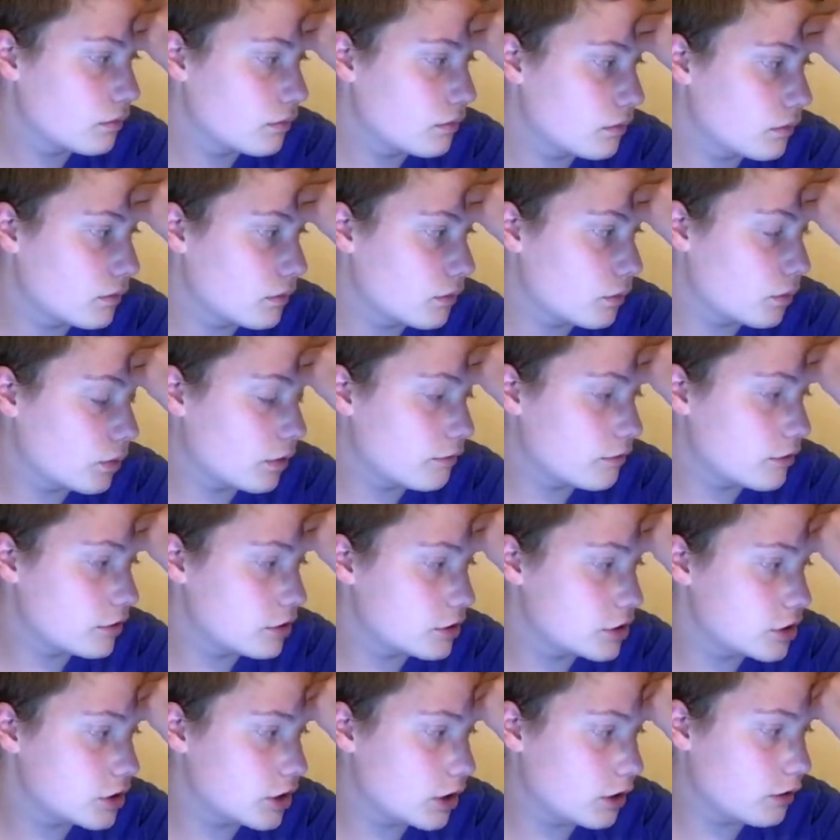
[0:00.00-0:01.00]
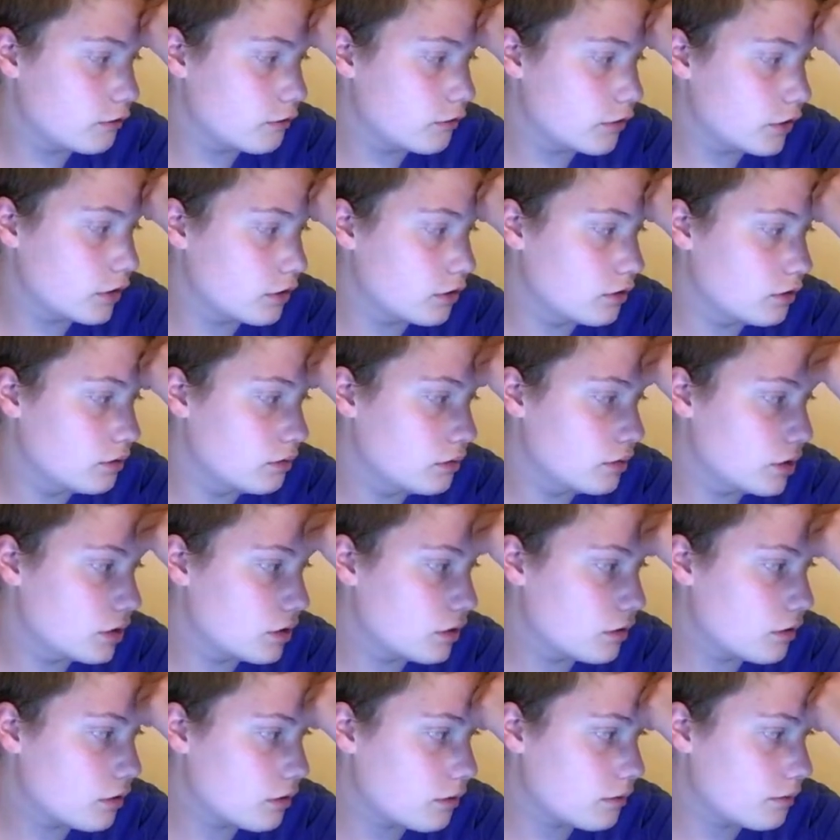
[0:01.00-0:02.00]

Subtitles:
one of the shelving units.